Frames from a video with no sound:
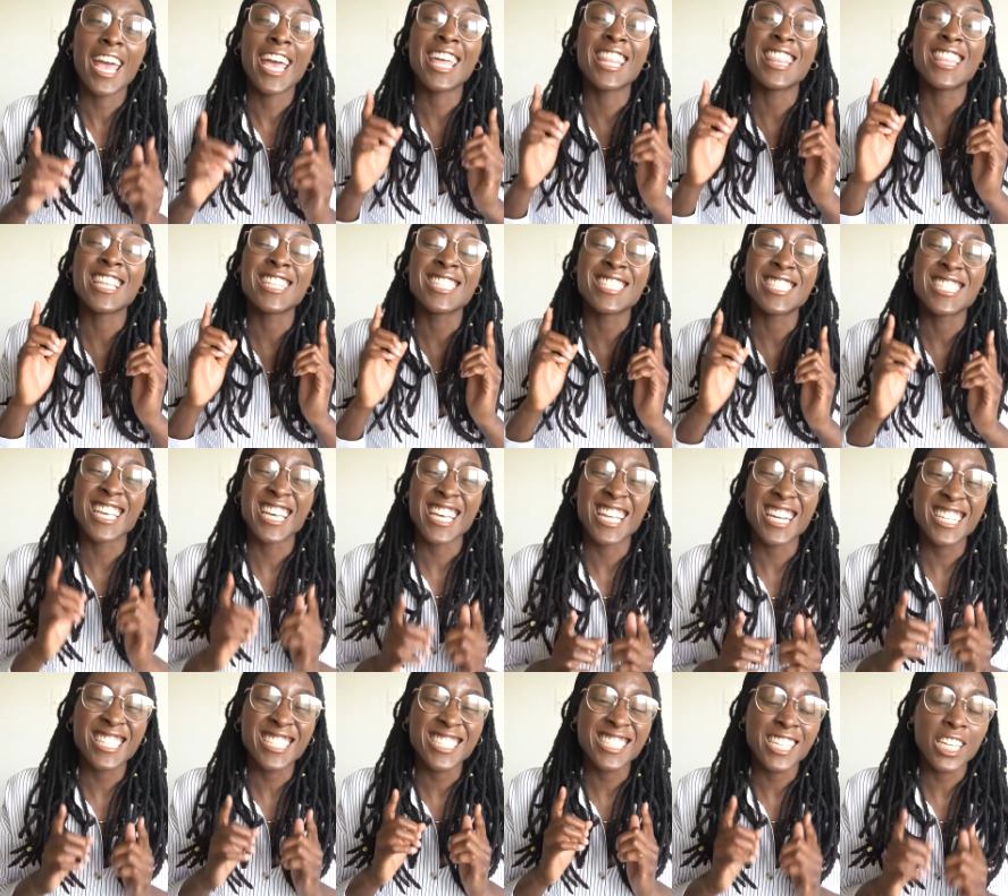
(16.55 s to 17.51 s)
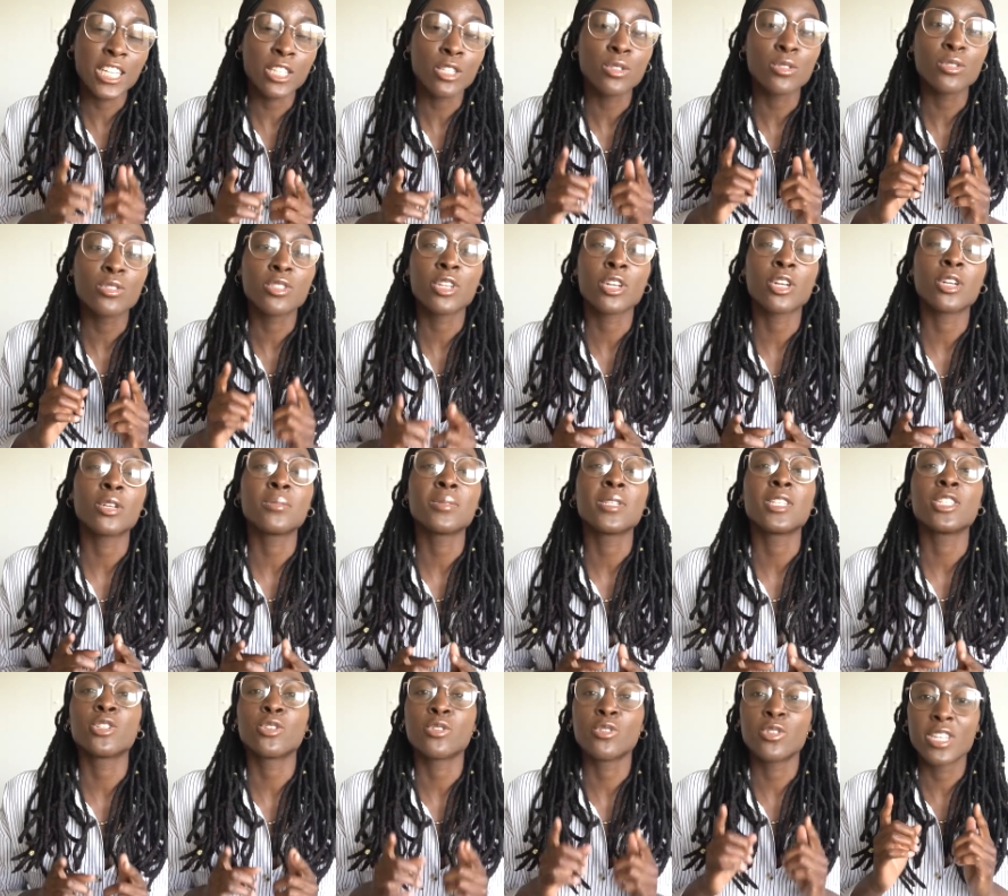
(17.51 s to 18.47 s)
and the 10 essential terms
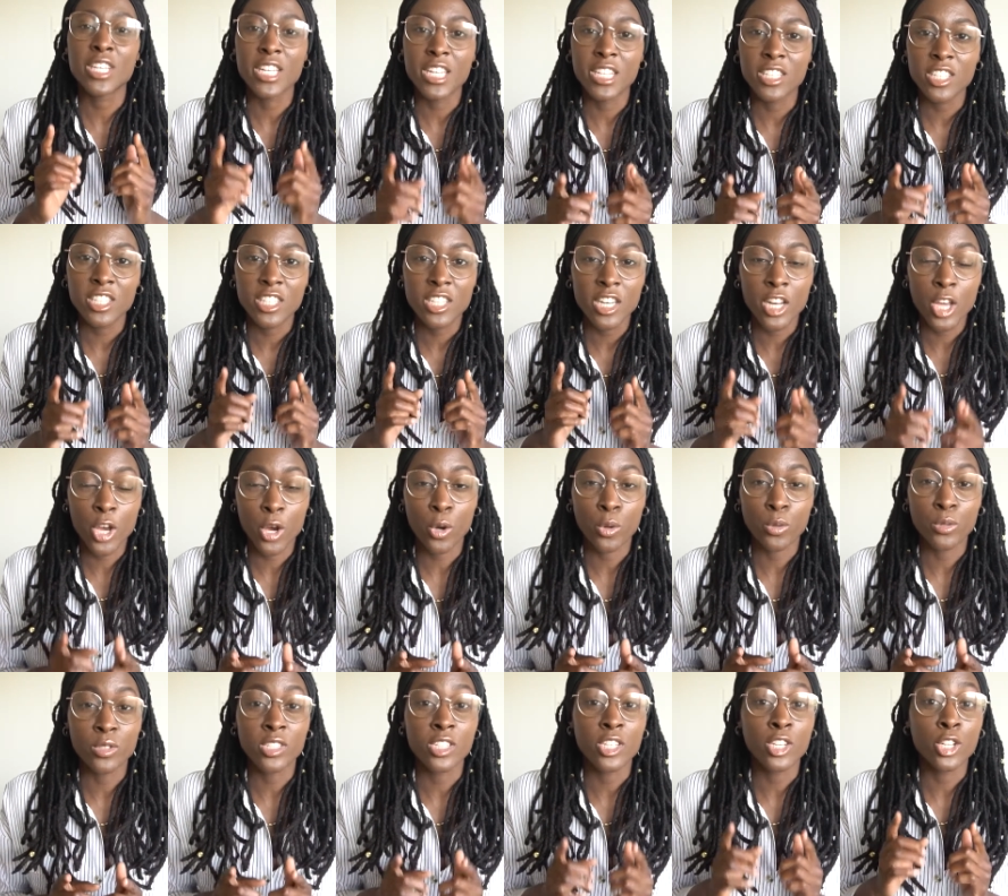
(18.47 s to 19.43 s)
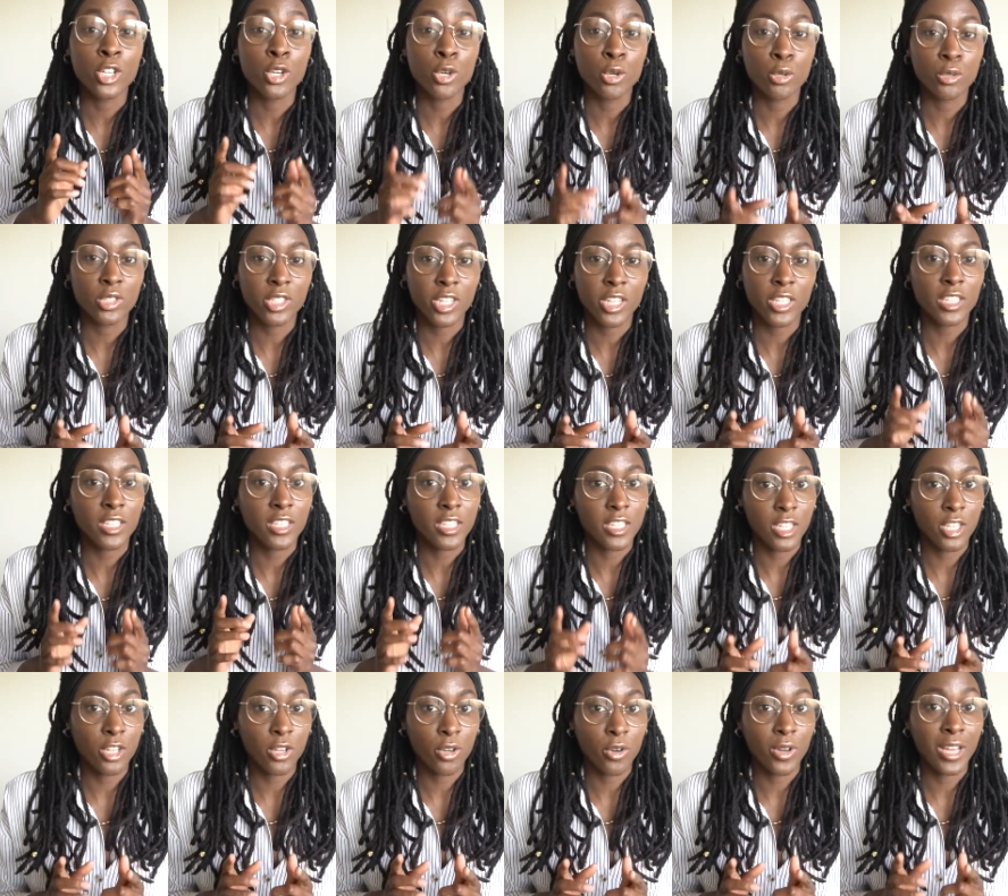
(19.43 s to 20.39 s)
that you'll need to know to negotiate the
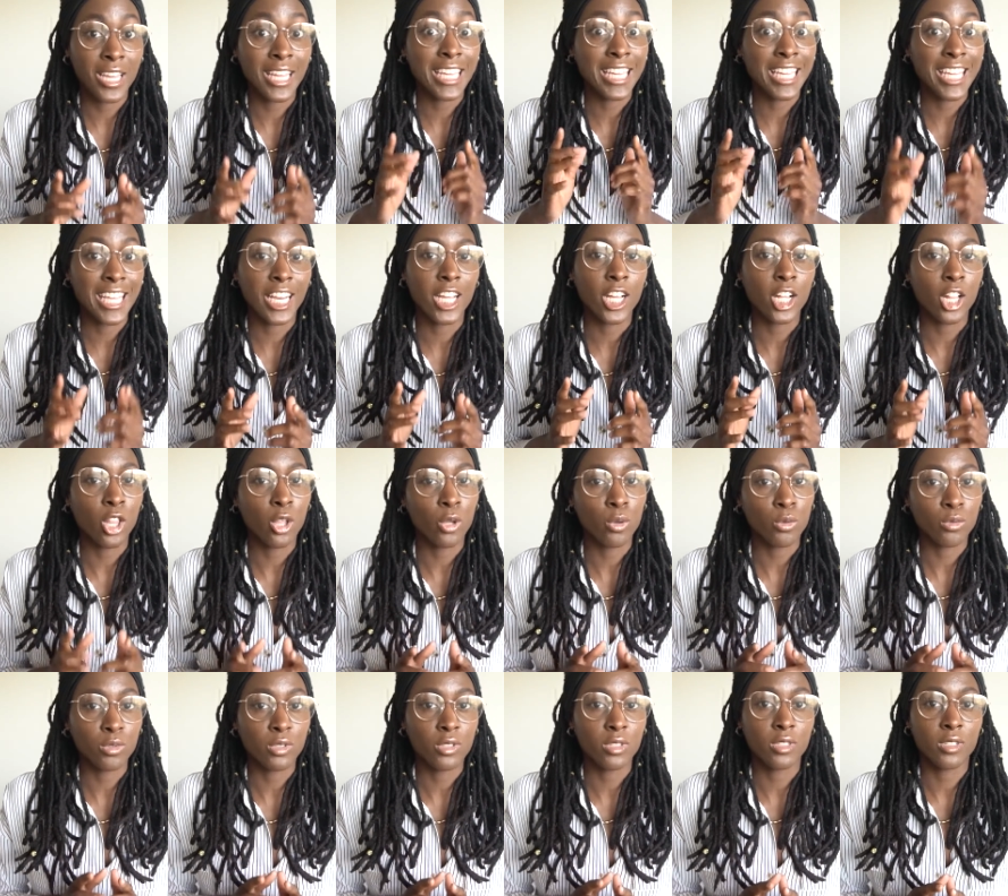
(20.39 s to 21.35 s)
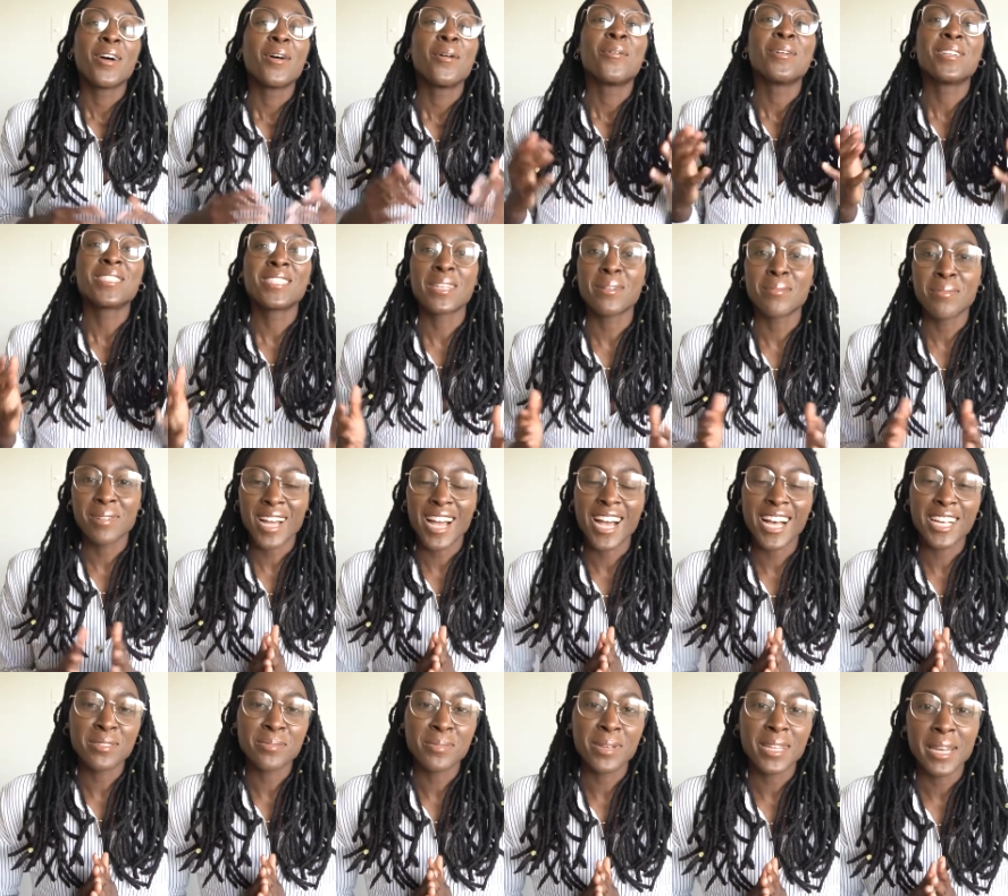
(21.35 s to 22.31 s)
deal and get it closed. What's up
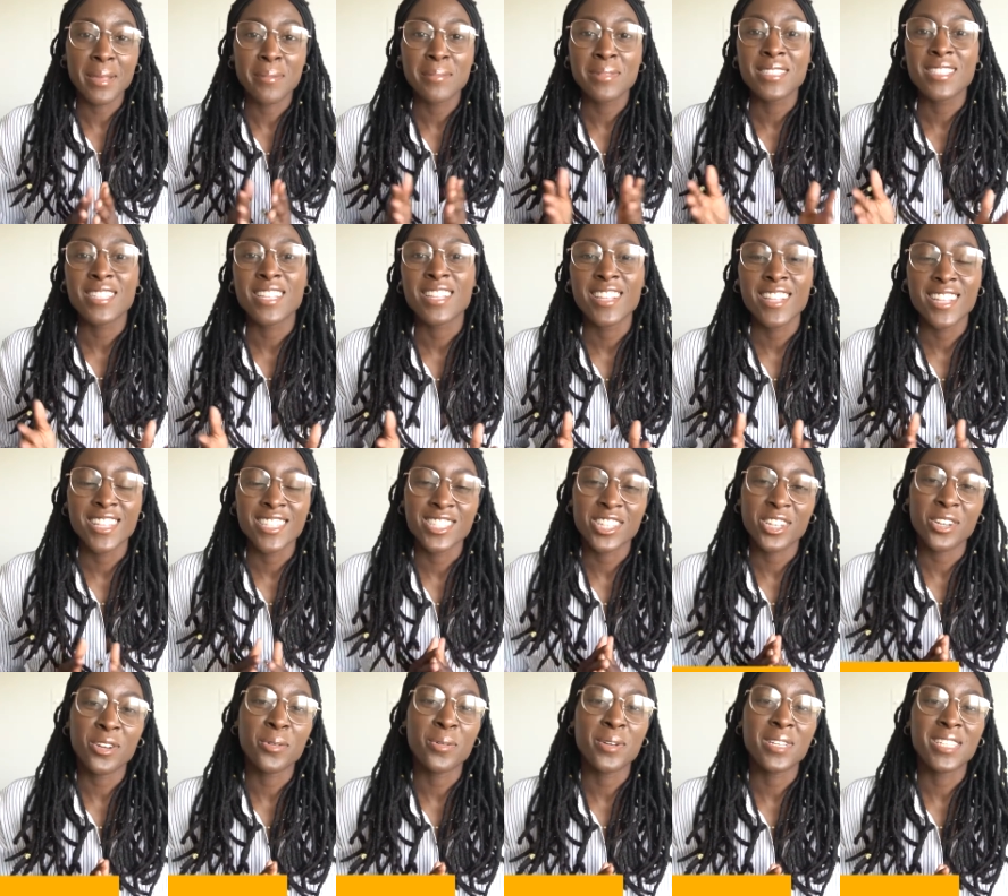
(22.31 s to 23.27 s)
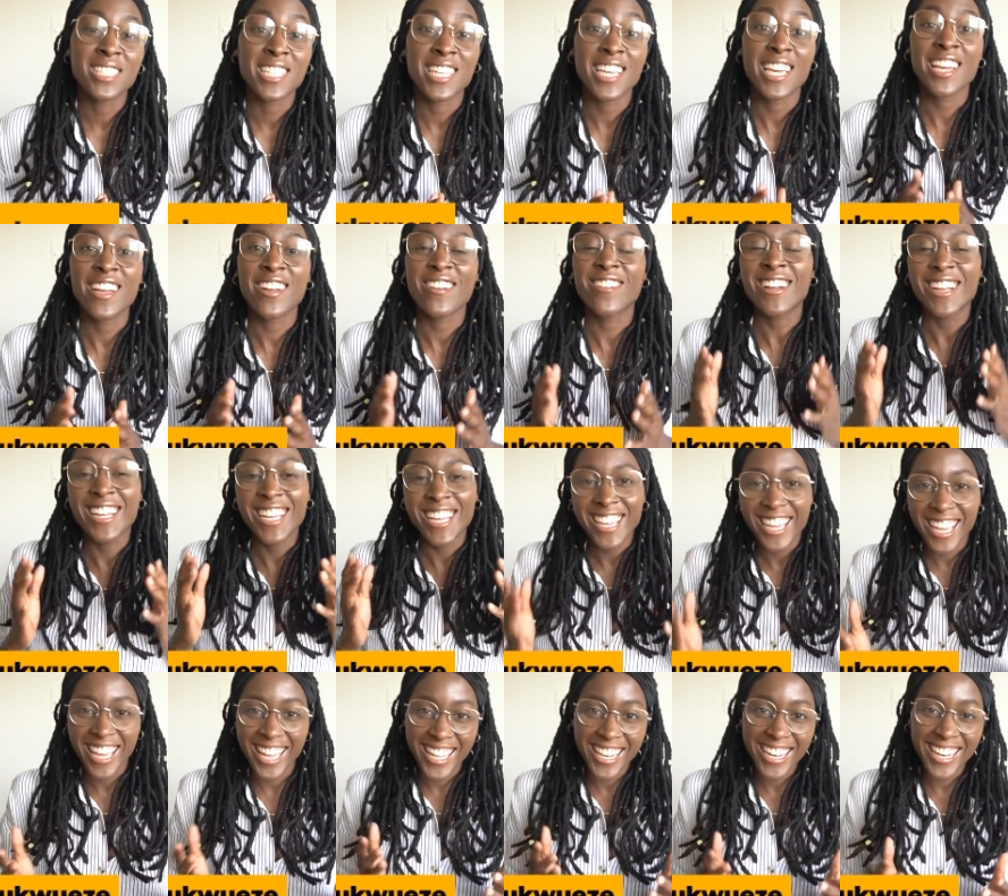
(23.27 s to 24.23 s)
guys, my name is Lillian Chukwueze here
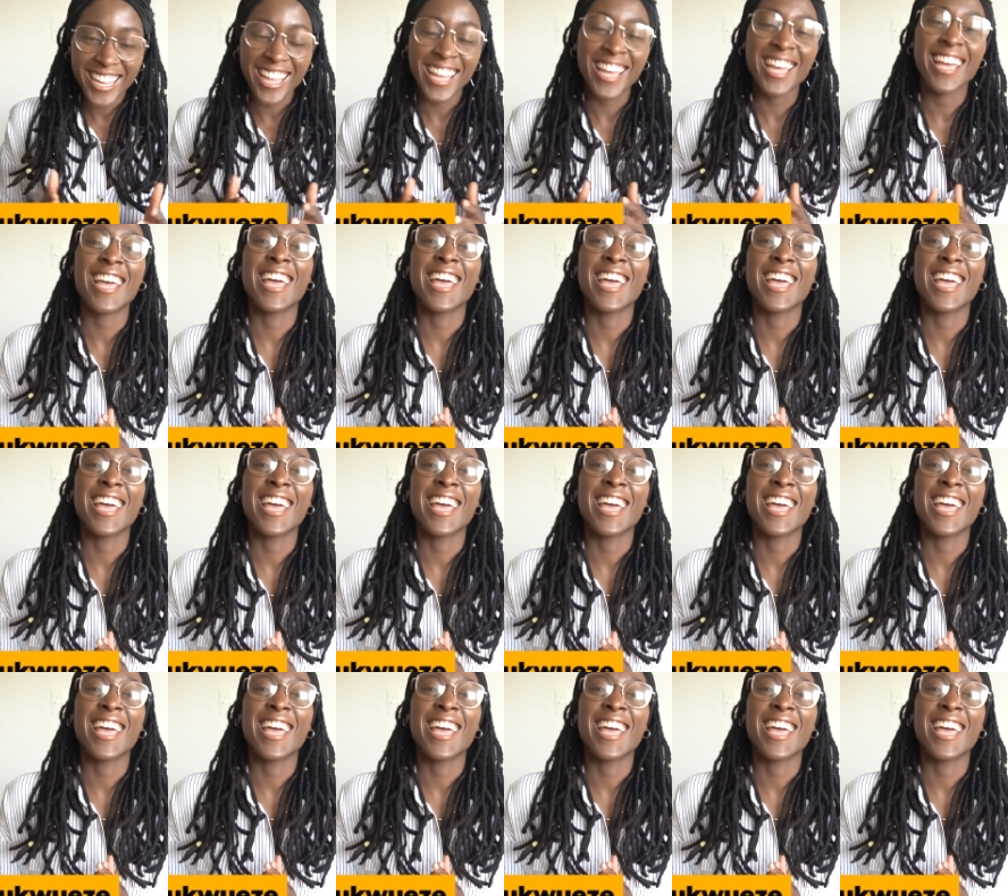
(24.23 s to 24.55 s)
again.